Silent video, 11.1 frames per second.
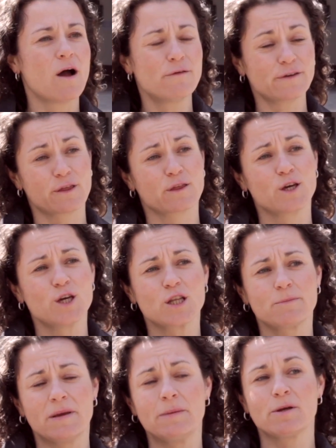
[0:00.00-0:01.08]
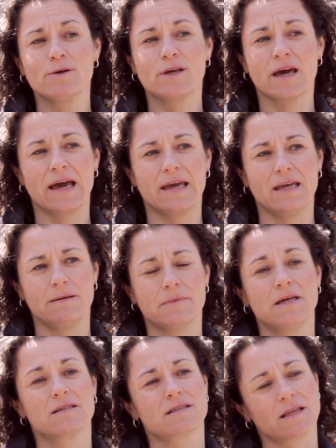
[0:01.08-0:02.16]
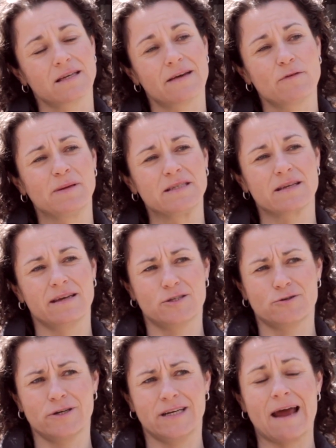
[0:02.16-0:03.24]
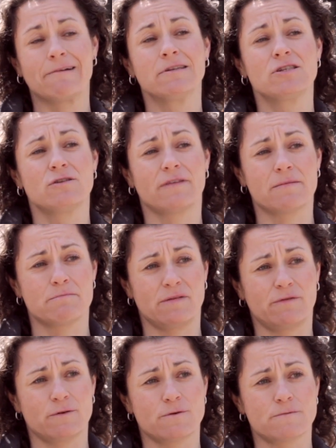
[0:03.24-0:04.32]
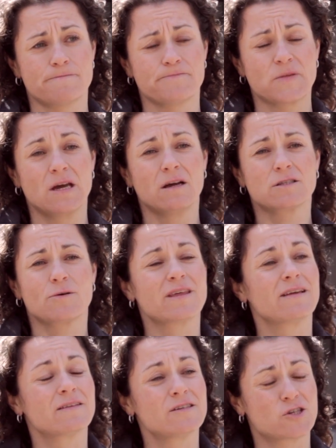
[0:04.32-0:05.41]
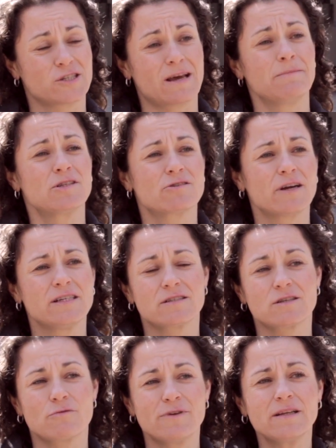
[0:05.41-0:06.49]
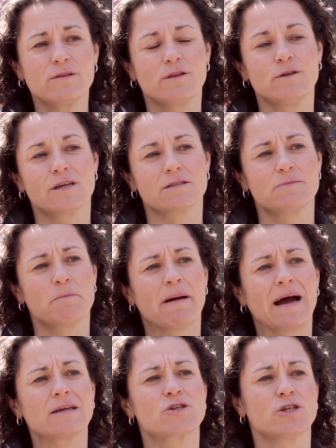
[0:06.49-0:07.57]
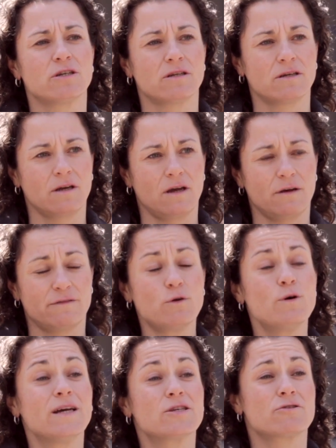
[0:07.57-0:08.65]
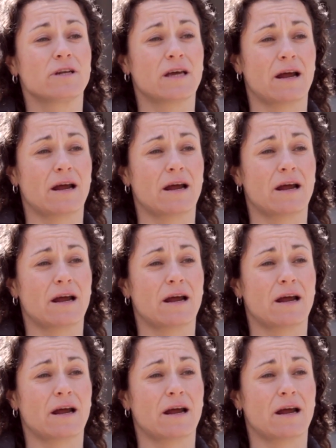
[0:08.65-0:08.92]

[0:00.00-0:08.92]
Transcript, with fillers: Over a third of the people who came said they'd never been to history and heritage event before. So I think it demonstrates there's a real enthusiasm and passion for history and